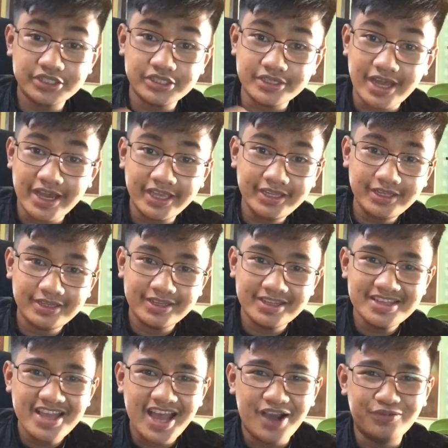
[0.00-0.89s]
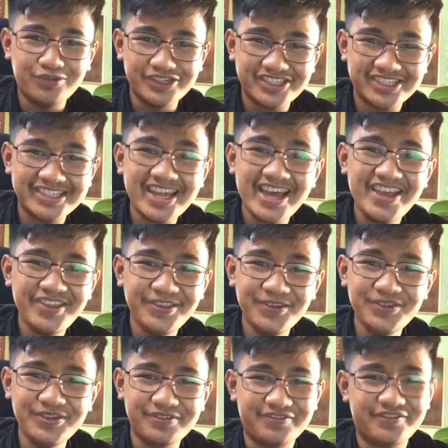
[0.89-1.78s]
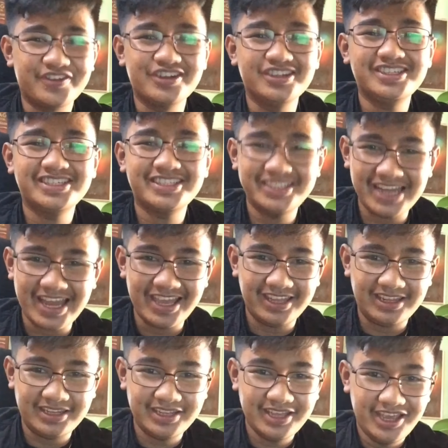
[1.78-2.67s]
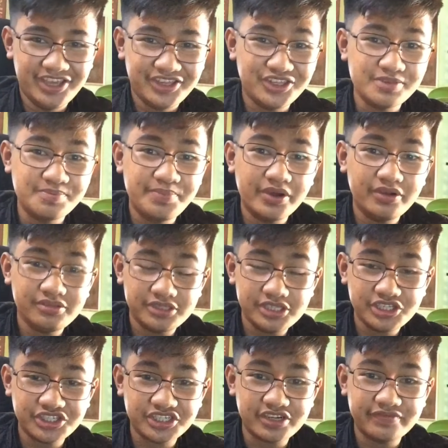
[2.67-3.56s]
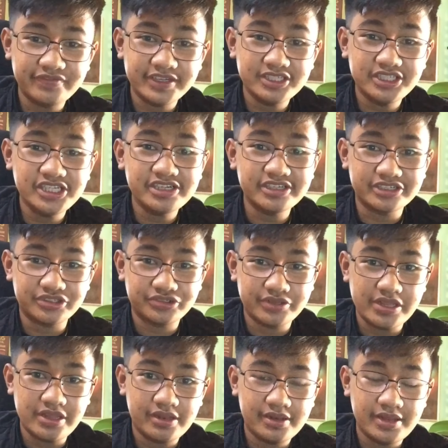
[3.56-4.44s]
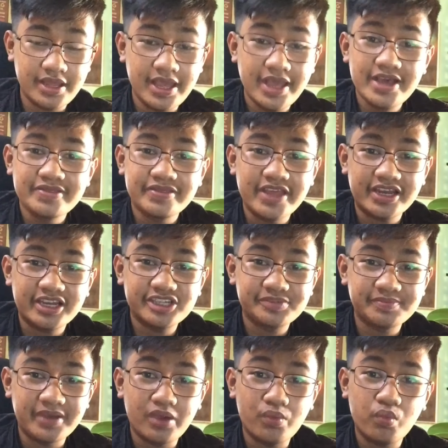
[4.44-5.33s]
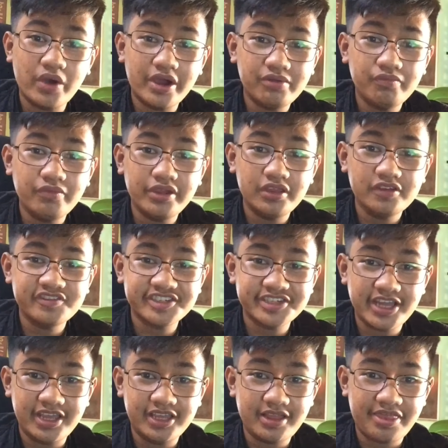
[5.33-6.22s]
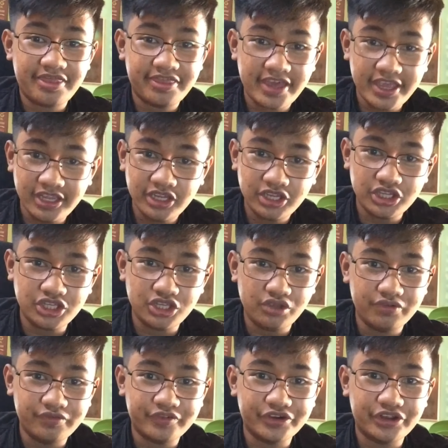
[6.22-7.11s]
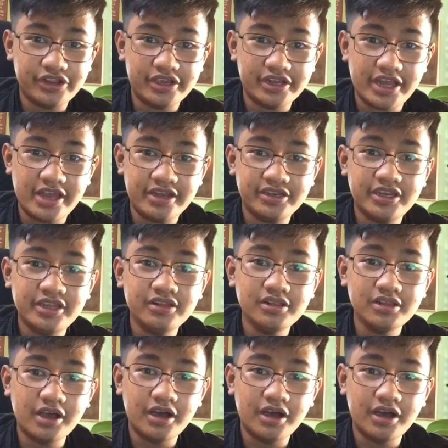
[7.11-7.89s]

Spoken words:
Tonight, I will set you your first date. You both deserve a dinner treat. That is my one way of saying thank you for your unending